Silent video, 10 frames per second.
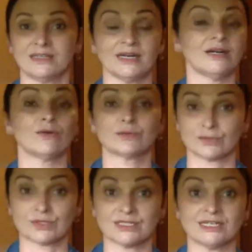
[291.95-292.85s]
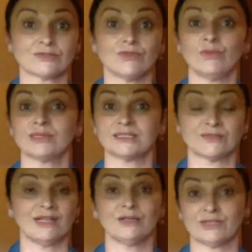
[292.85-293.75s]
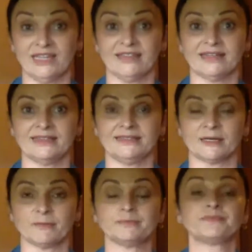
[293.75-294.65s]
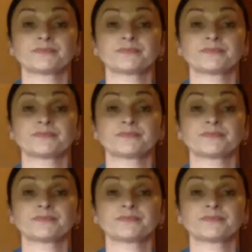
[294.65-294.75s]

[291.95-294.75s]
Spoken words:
a successful but as well authentic leader.